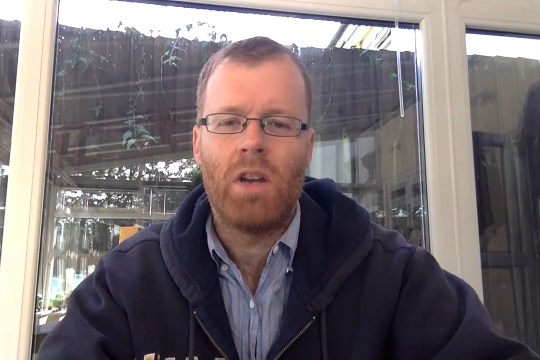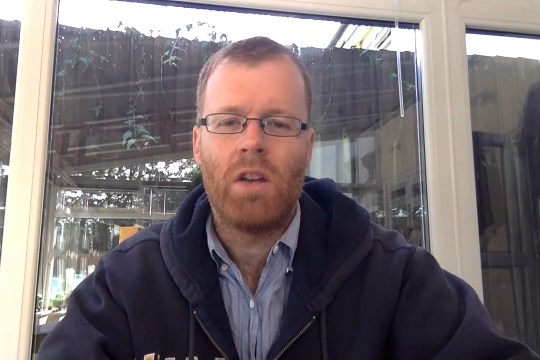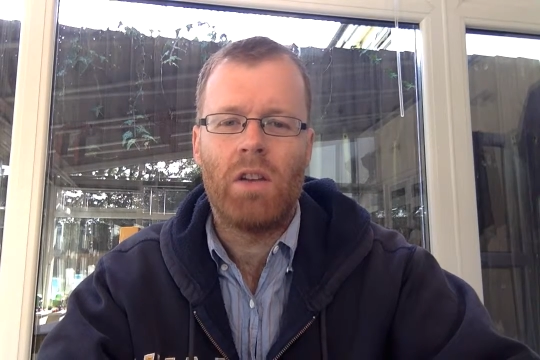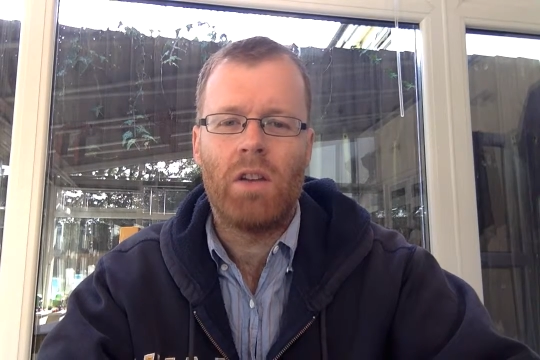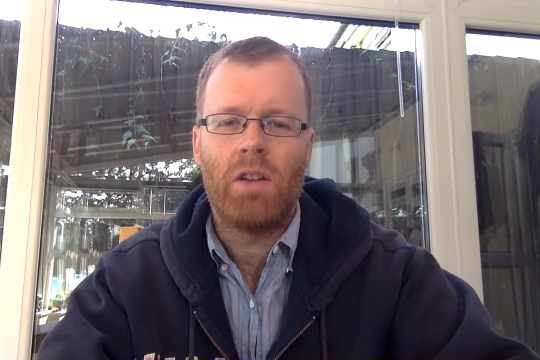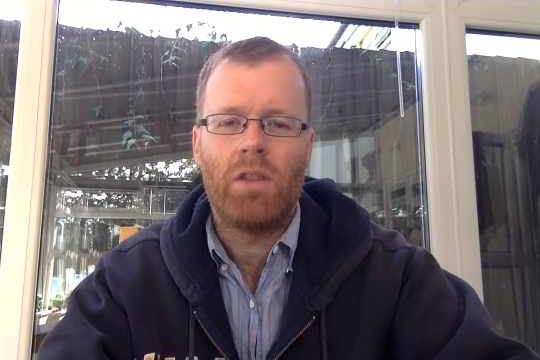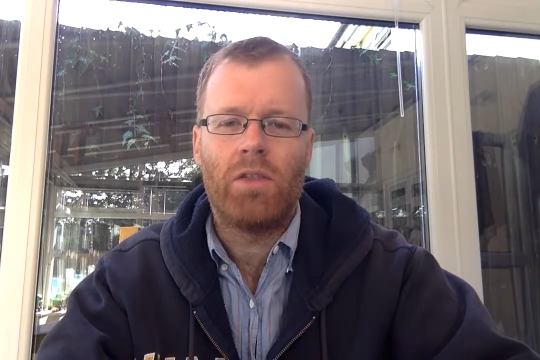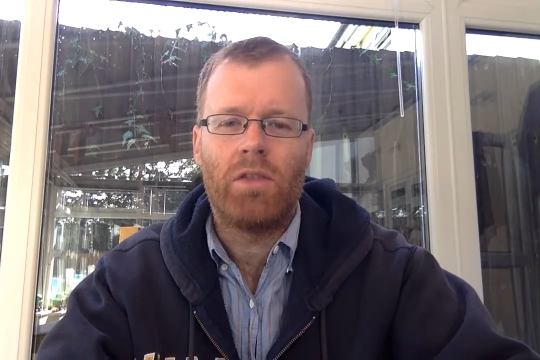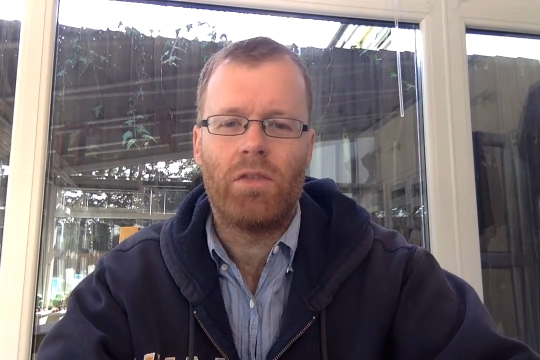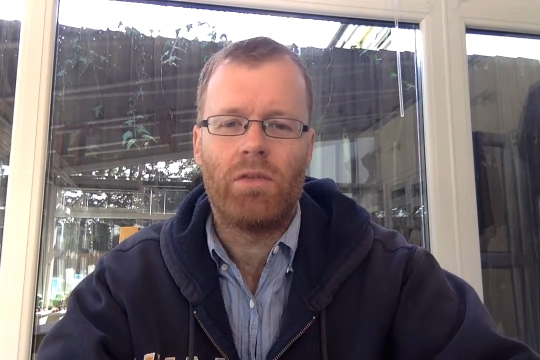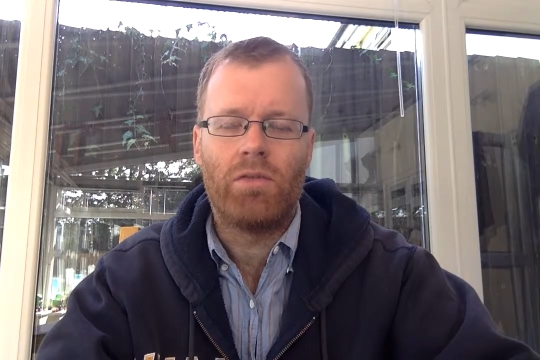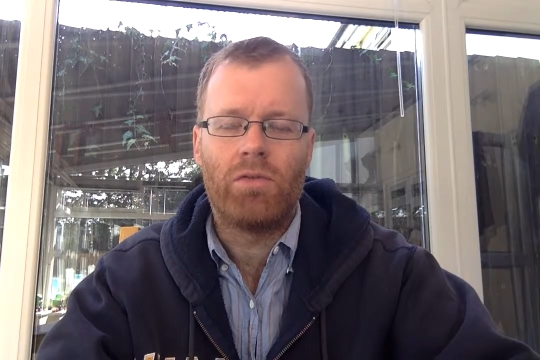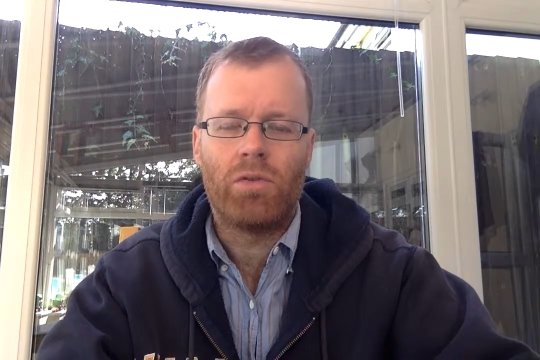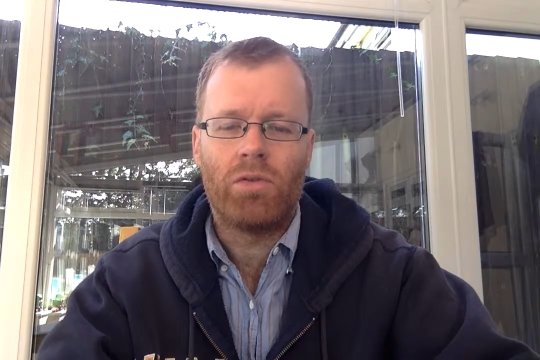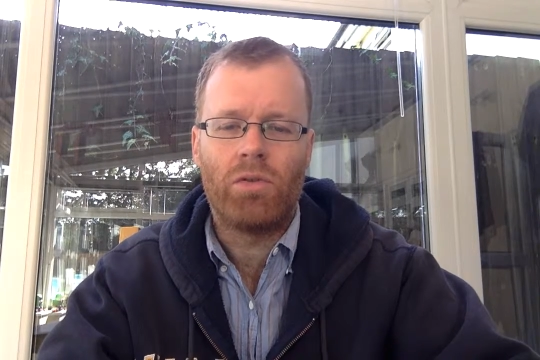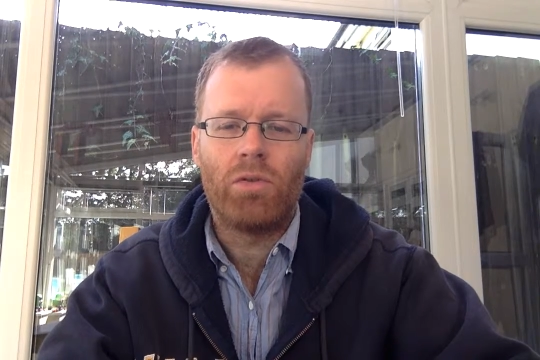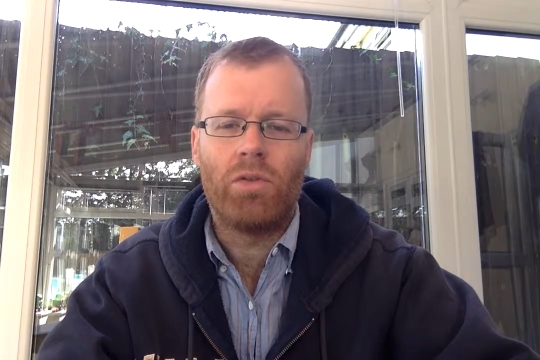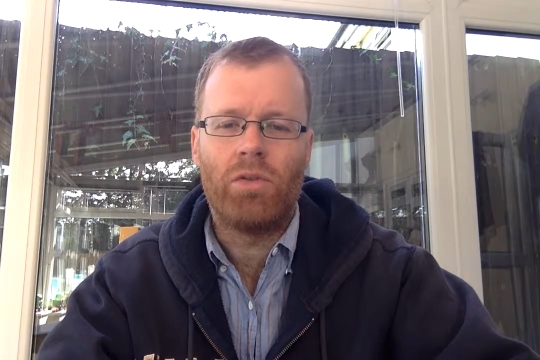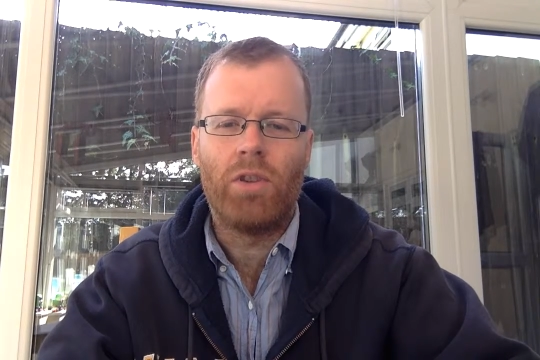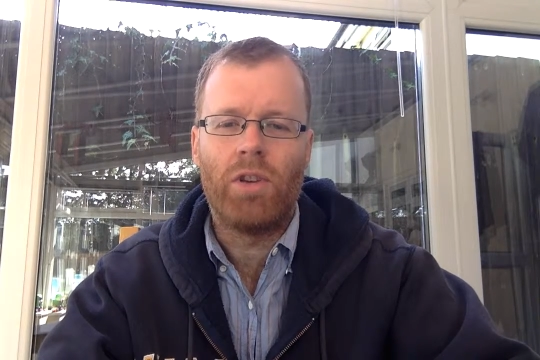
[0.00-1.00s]
the sort of
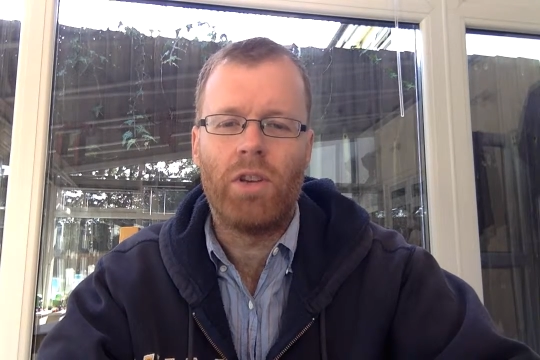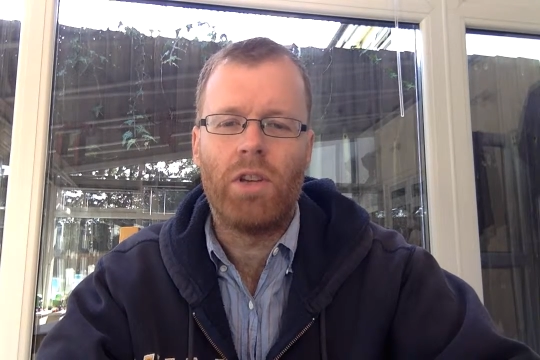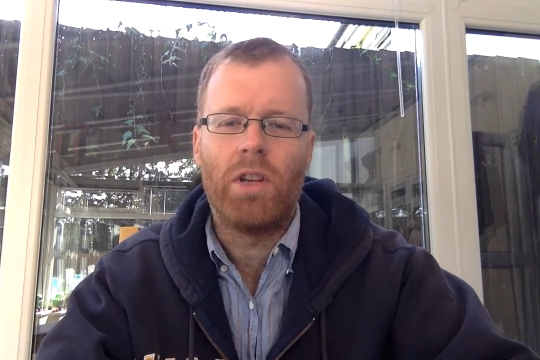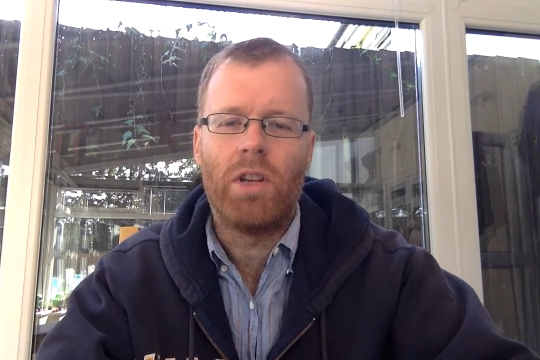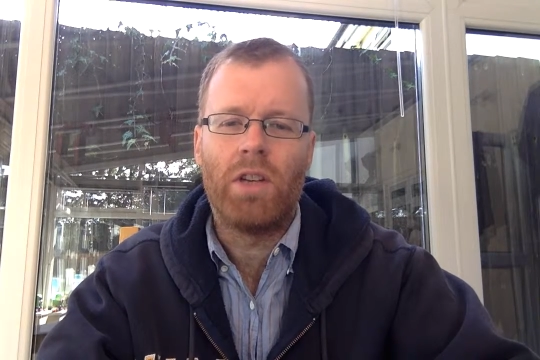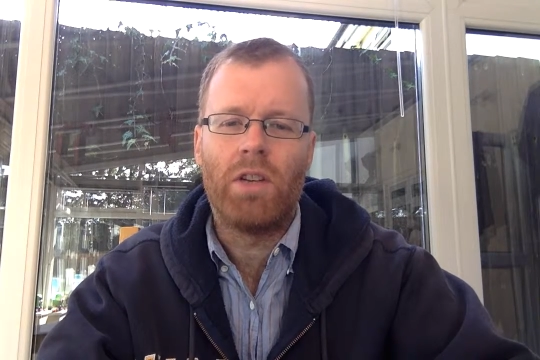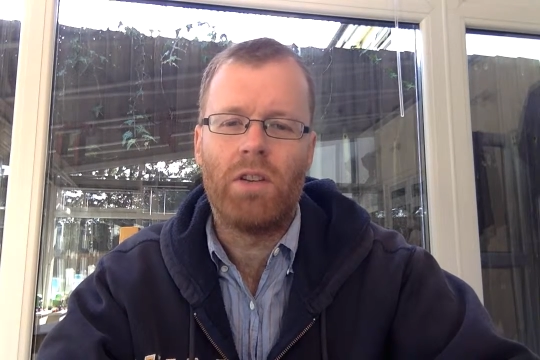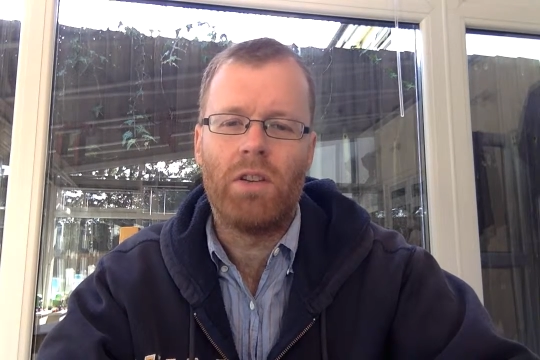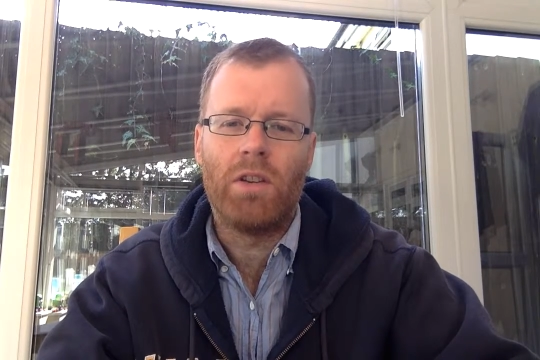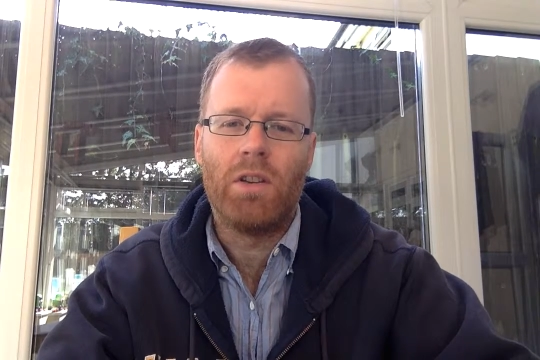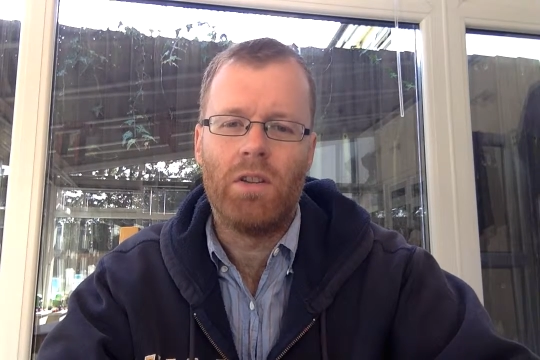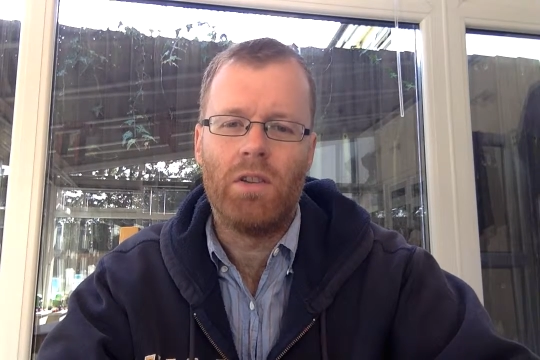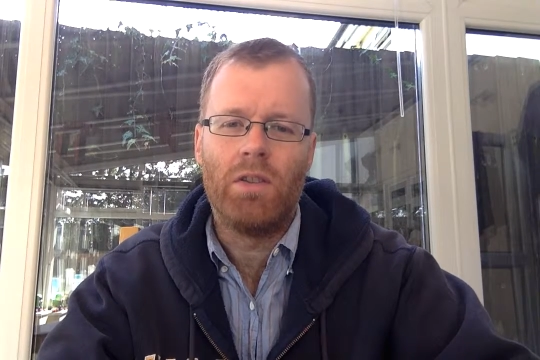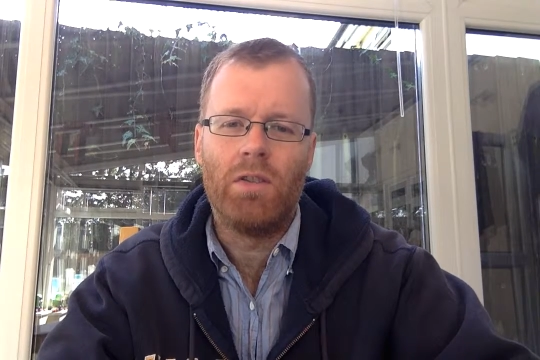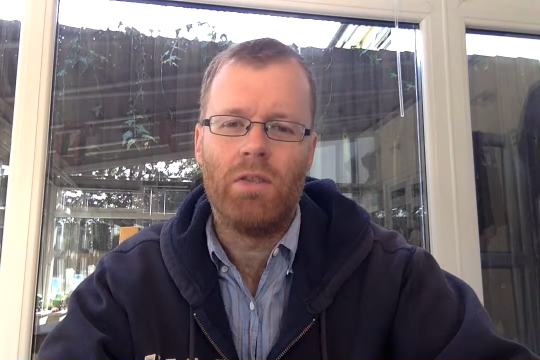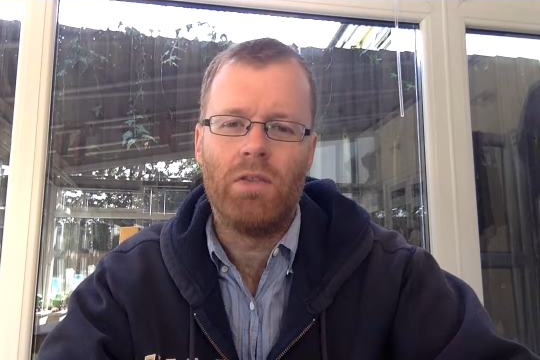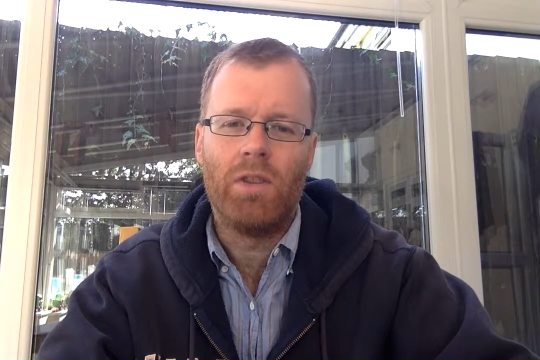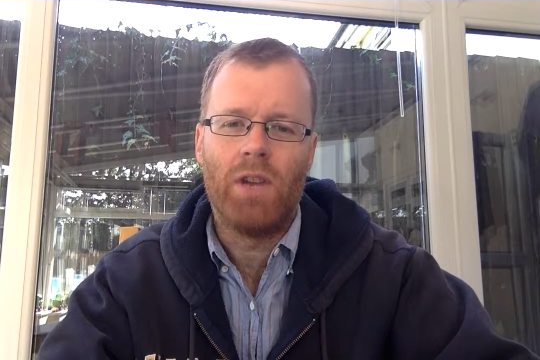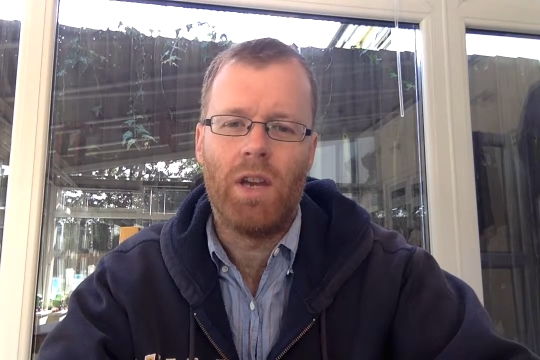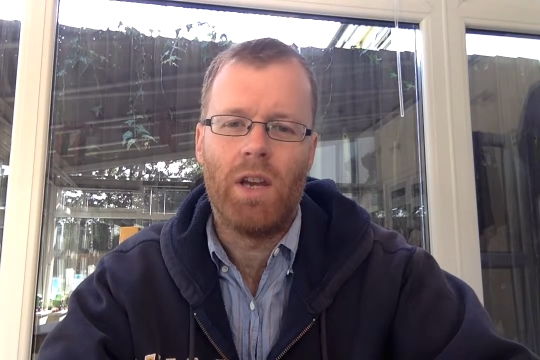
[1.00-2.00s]
tools that you need to
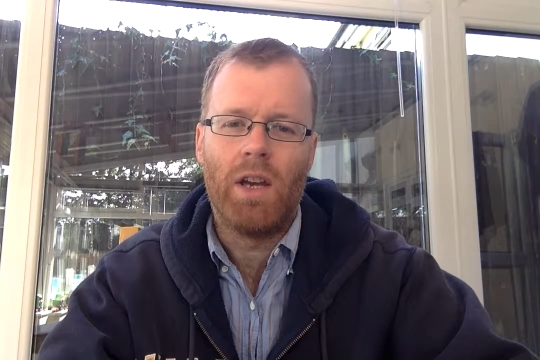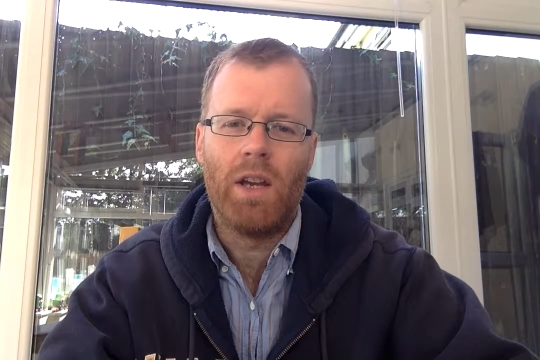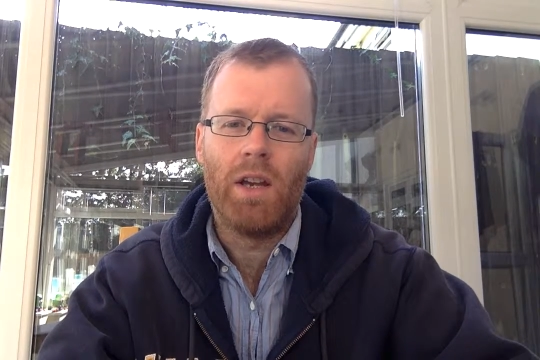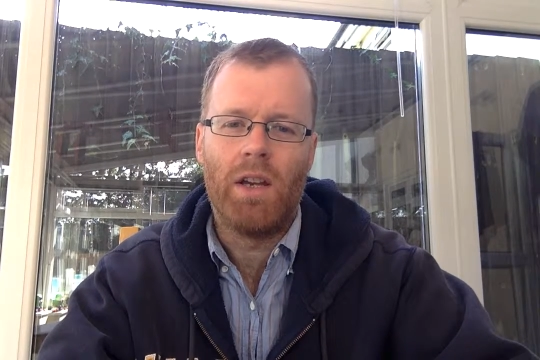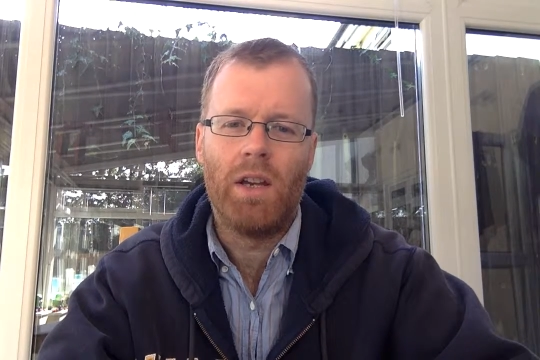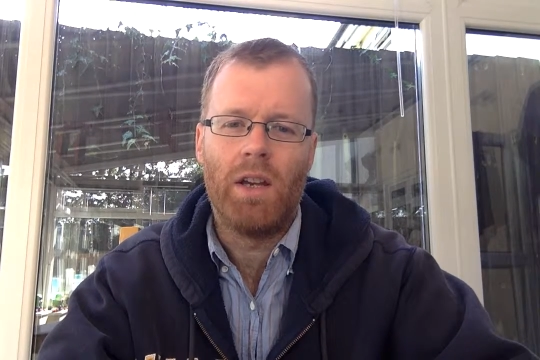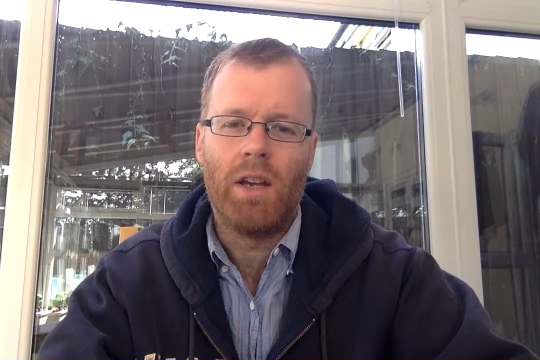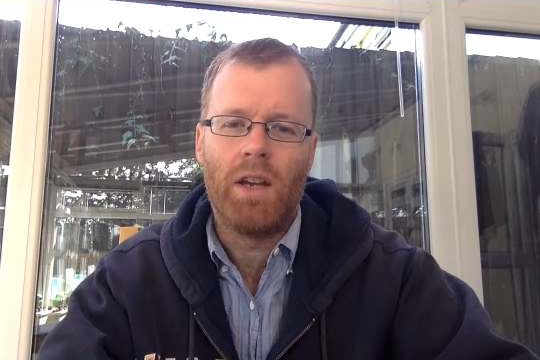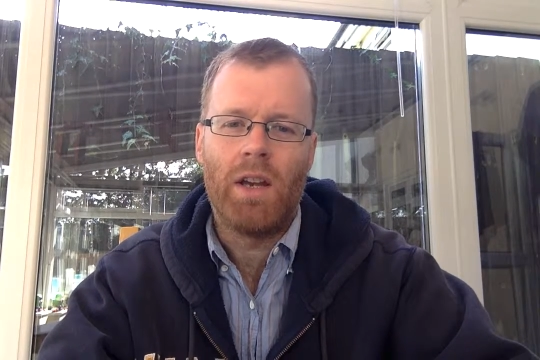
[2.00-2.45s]
use and